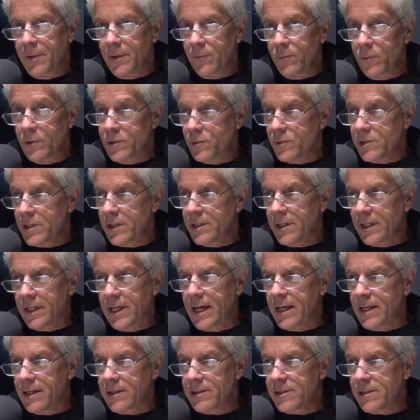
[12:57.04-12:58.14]
which was
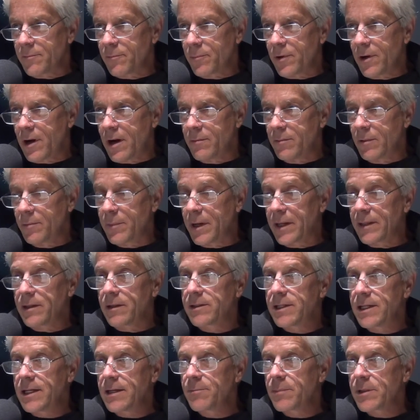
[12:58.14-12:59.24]
indicating some problem, and the
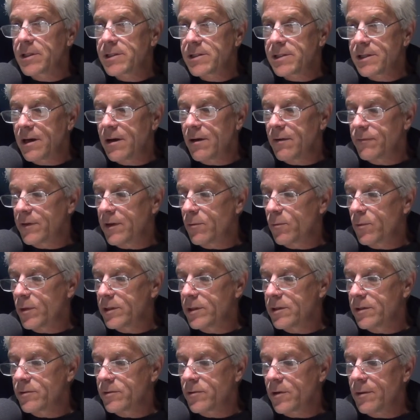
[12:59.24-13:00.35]
team itself that
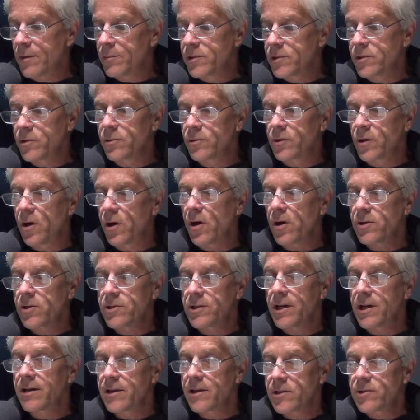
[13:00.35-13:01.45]
went to troubleshoot caused
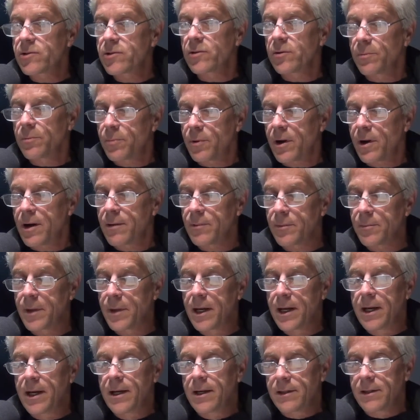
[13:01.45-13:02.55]
an additional problem.
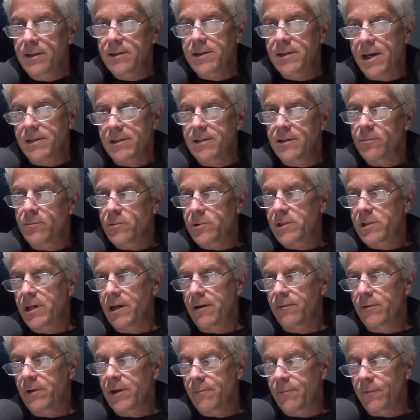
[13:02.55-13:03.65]
This accident was
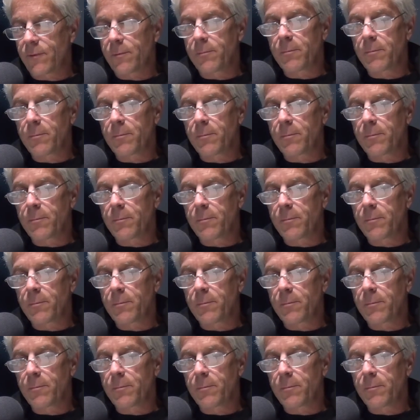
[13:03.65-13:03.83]
covered up for